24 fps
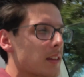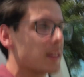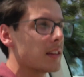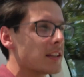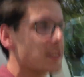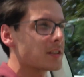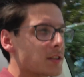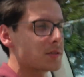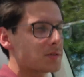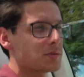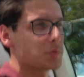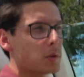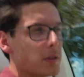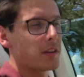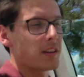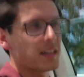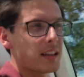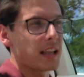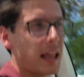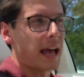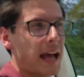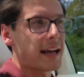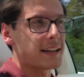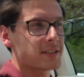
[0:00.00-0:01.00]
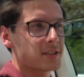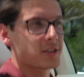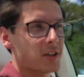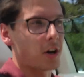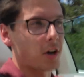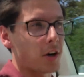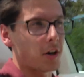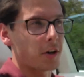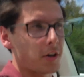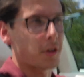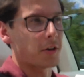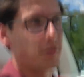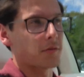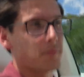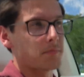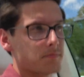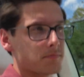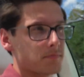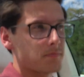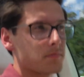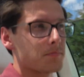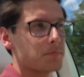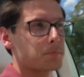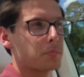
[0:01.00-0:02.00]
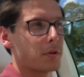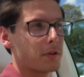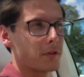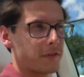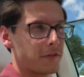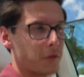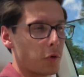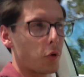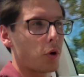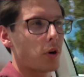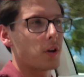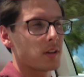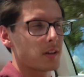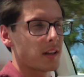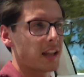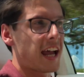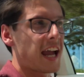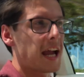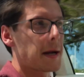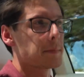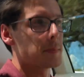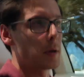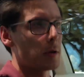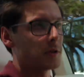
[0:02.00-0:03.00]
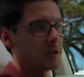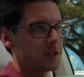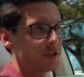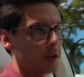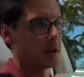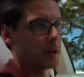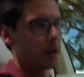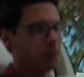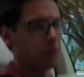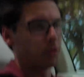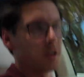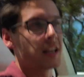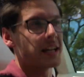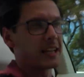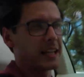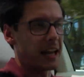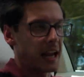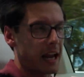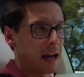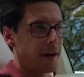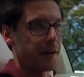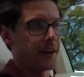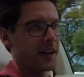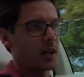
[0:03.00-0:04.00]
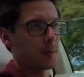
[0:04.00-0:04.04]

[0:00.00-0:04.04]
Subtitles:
This is sort of the last car before Lambo started really caring